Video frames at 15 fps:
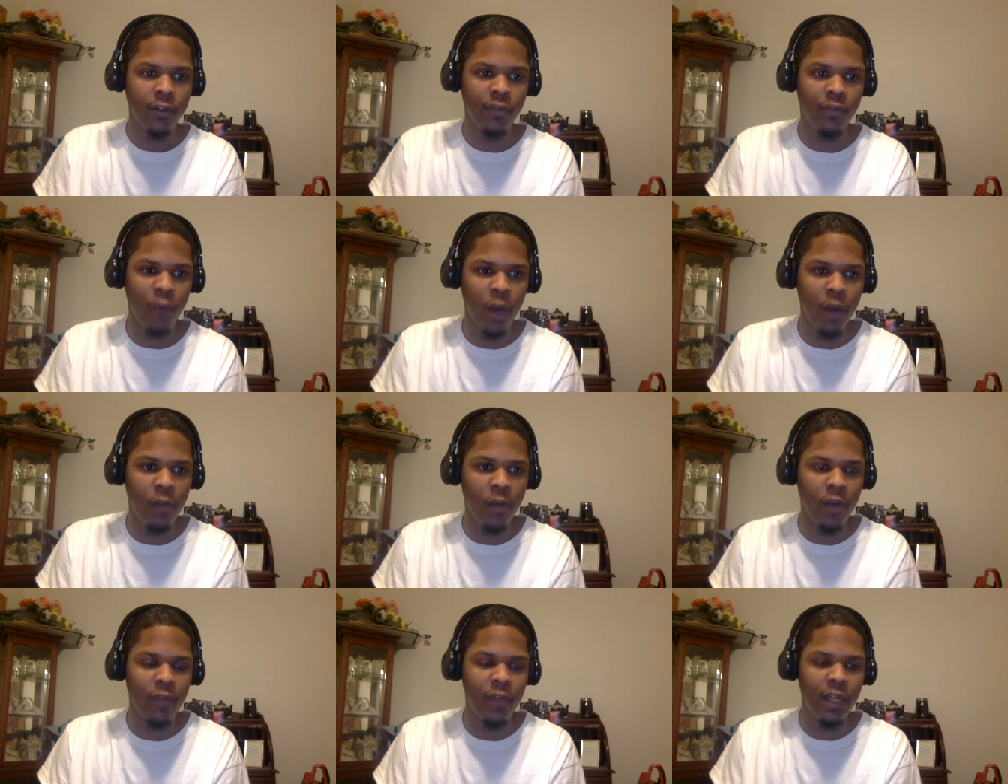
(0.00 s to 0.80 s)
Fred
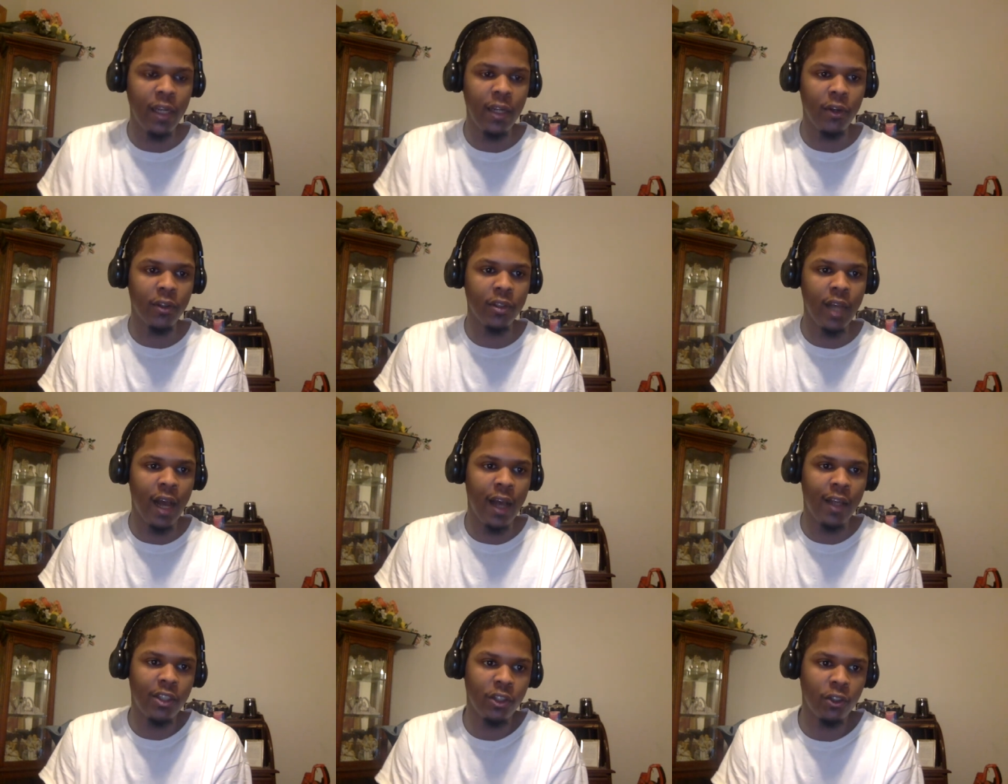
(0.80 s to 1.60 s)
VanVleet and those
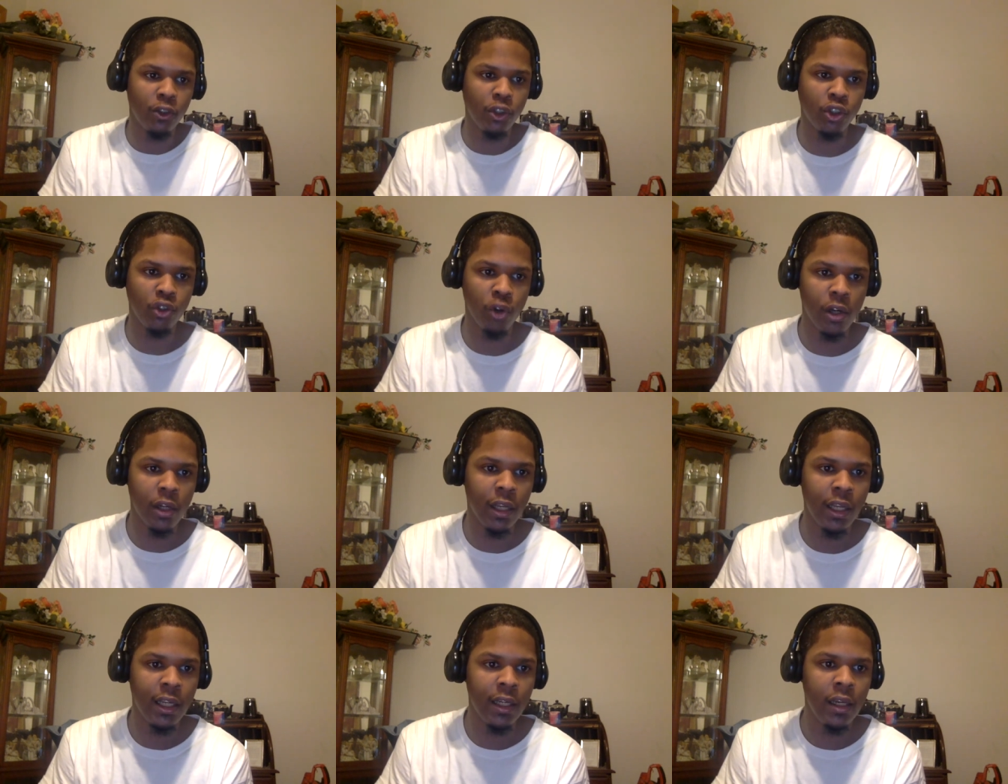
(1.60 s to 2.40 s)
guys still
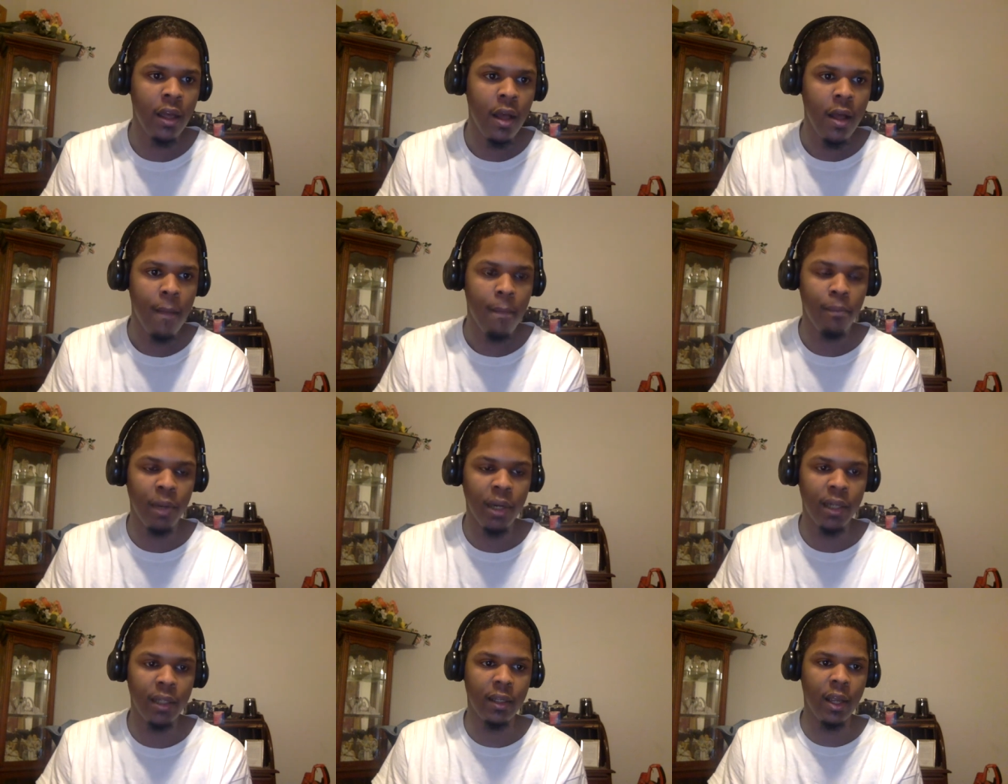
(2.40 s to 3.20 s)
struggling,
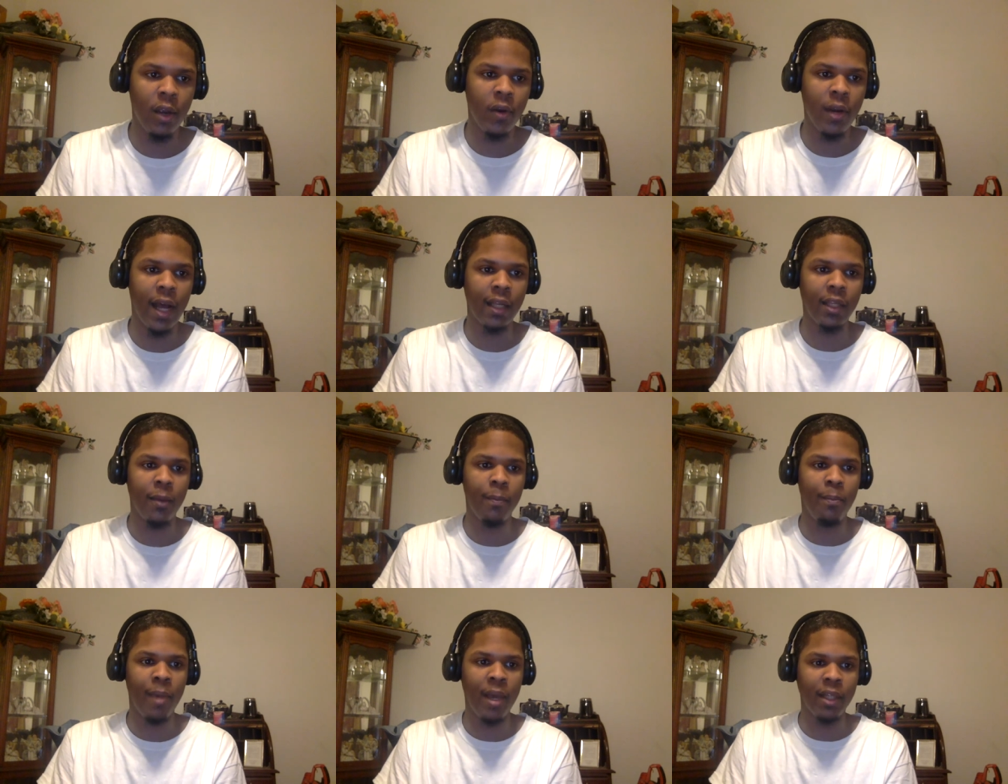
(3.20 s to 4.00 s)
but they're not the
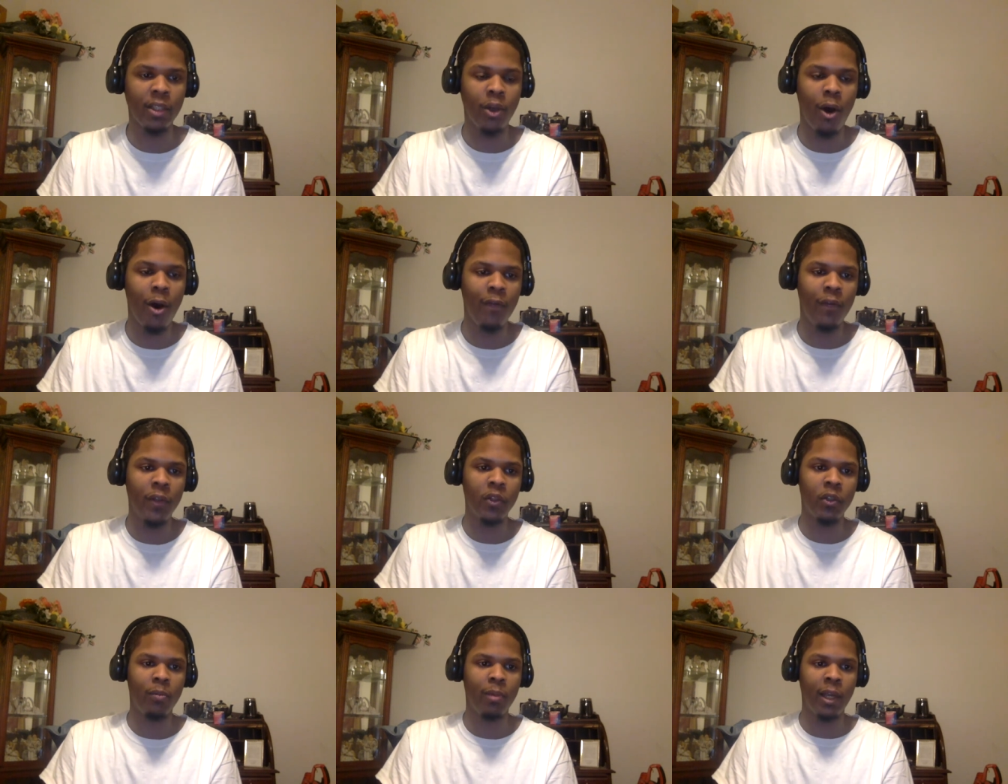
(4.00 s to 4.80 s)
best
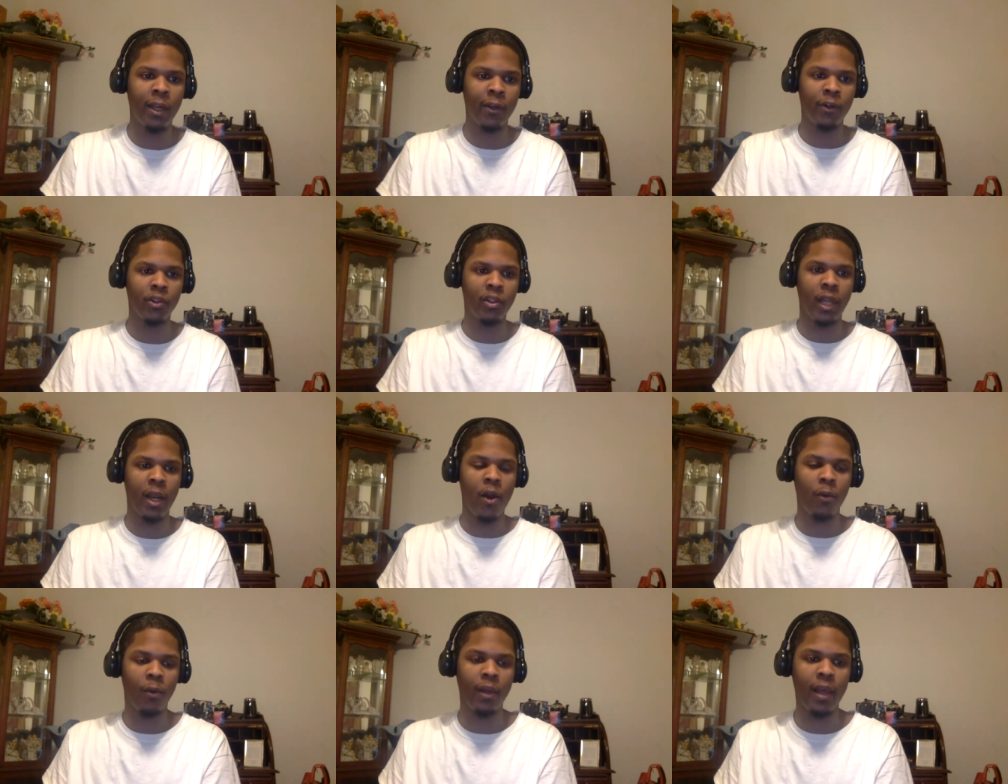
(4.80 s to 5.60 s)
offensive players. They
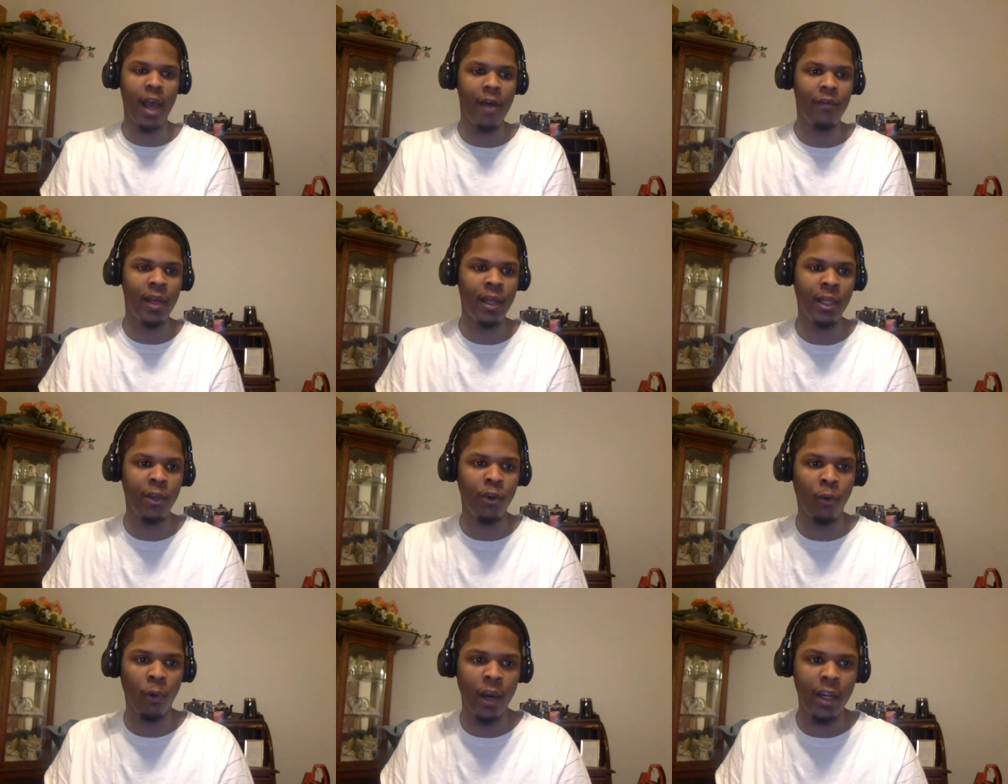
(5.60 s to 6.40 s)
don't really have any
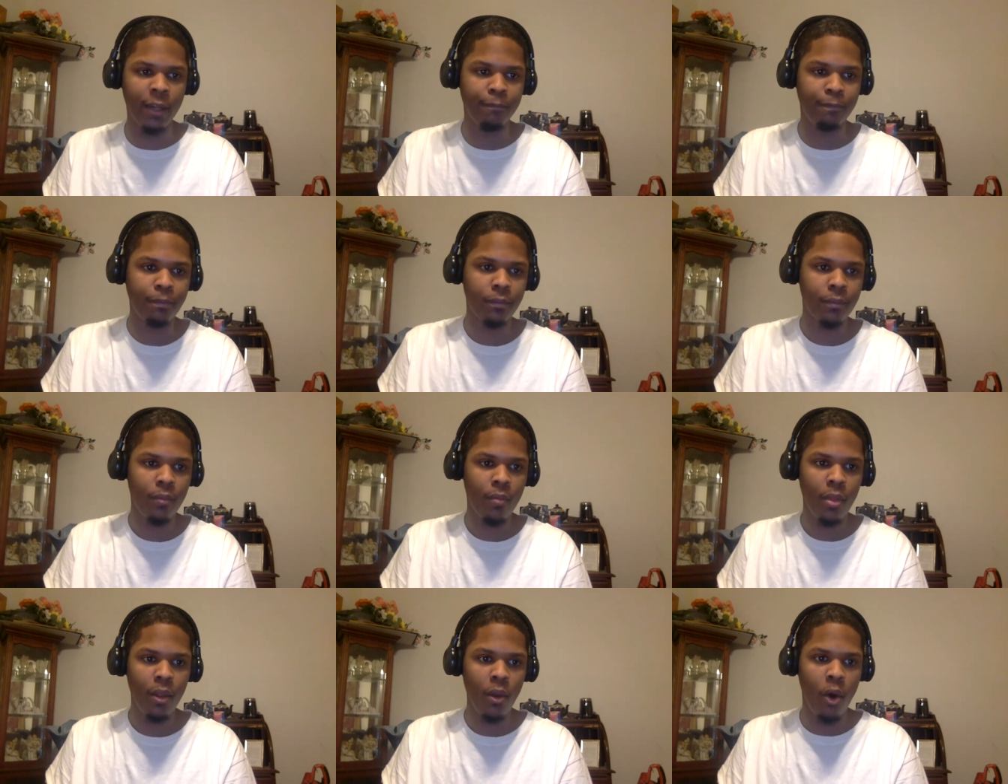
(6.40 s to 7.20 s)
great
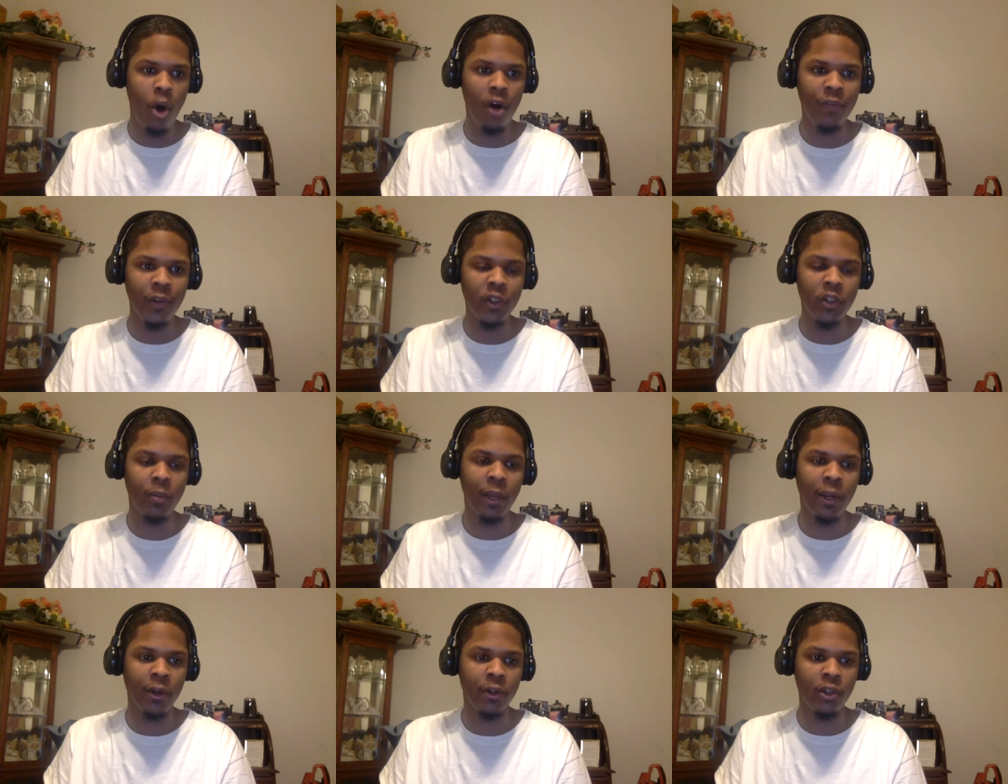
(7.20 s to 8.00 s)
offensive
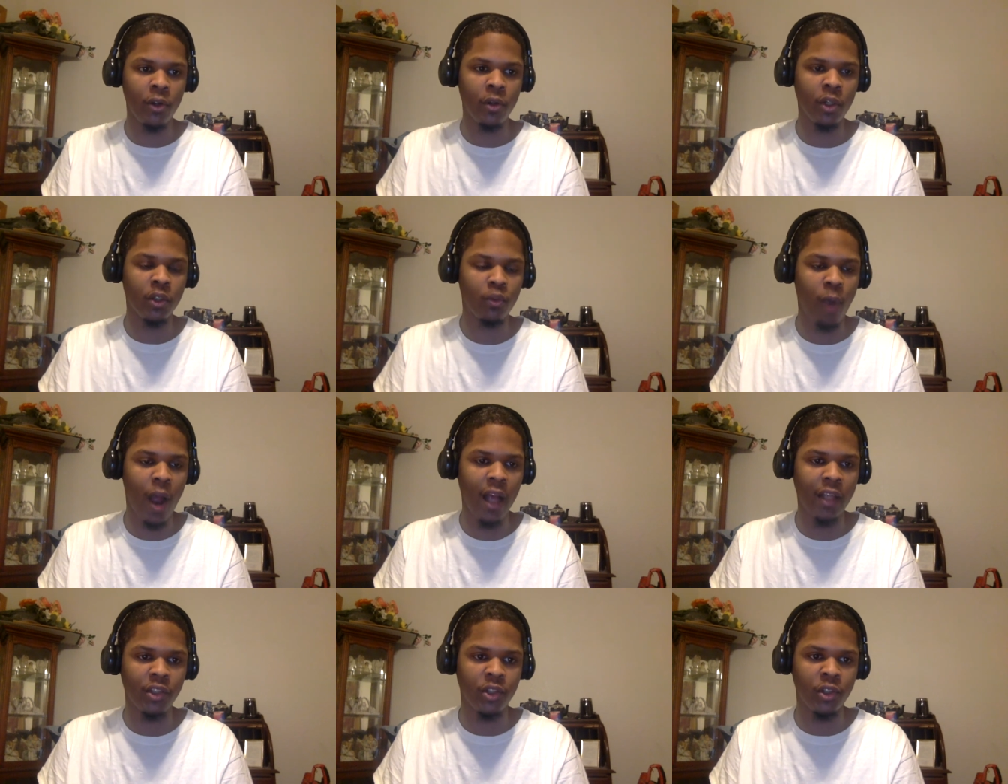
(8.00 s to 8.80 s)
players on this
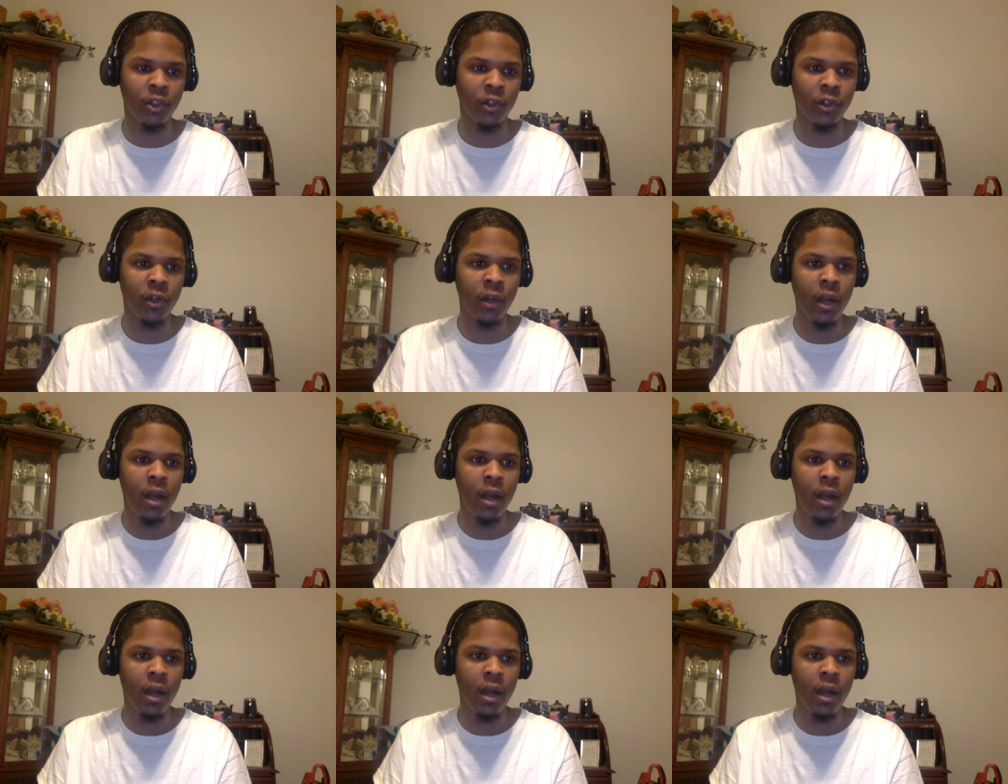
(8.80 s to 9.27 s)
roster,